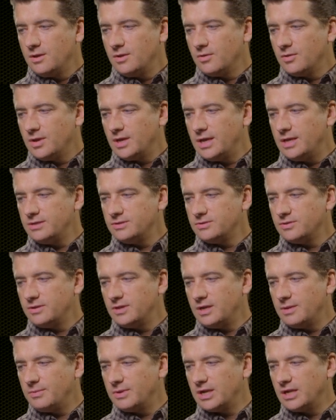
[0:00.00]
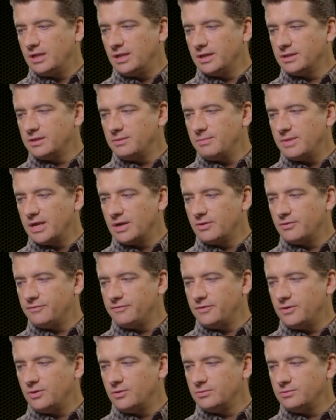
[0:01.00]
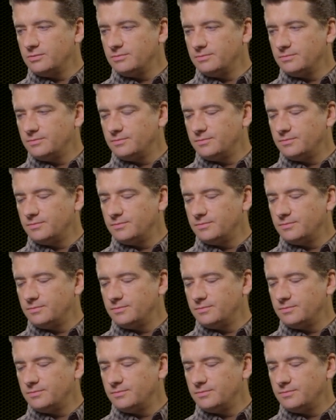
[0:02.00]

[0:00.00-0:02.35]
Okay, so then I'm going to click the microphone.